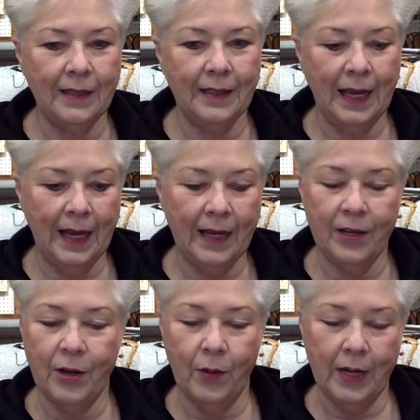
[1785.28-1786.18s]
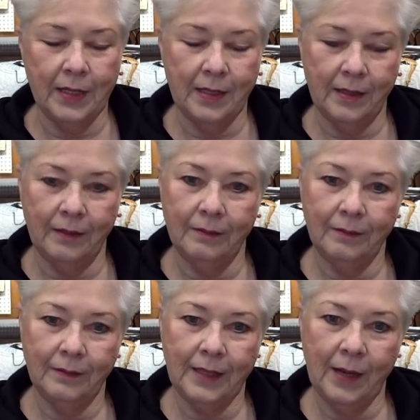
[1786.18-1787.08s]
I had no idea
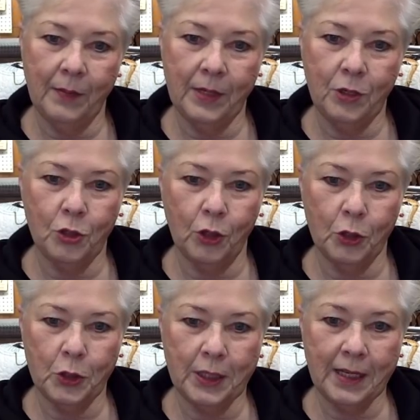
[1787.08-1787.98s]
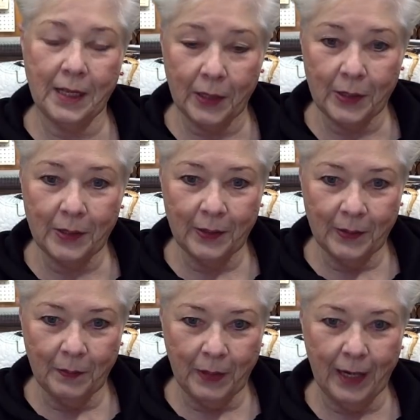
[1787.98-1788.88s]
how many jars 10
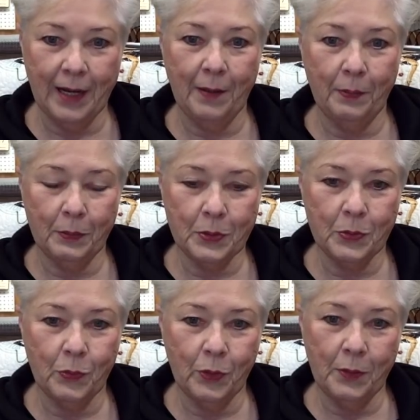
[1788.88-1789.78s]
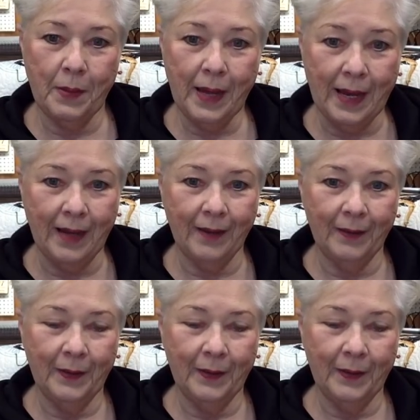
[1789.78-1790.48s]
pineapples would make.